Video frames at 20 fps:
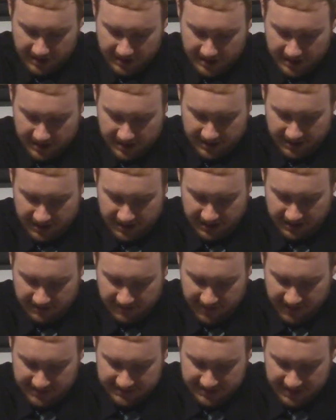and any
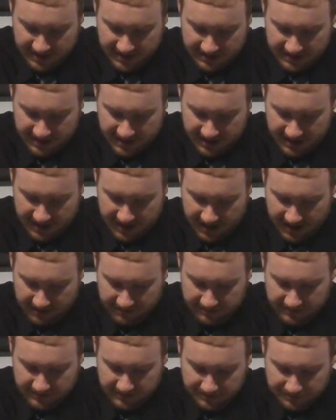advice they'd
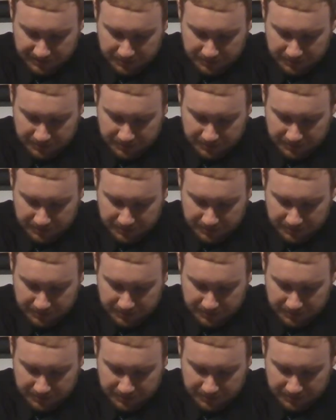have.